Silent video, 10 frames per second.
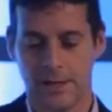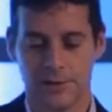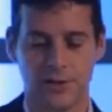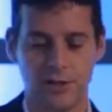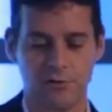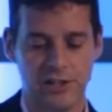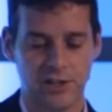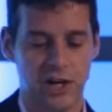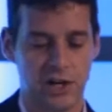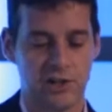So this
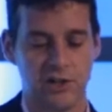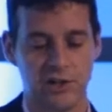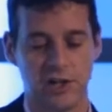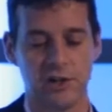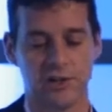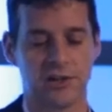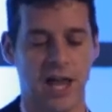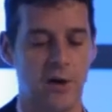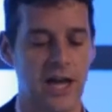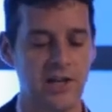research shows us
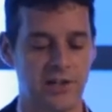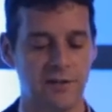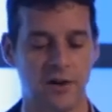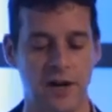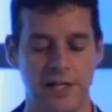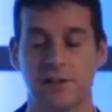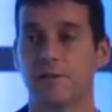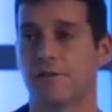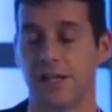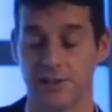how each device
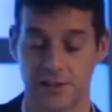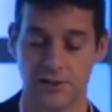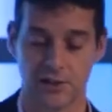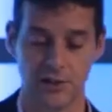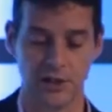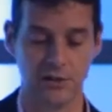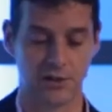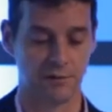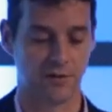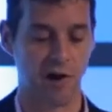fits into the
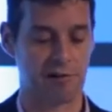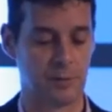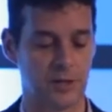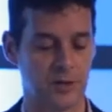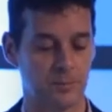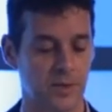news environment.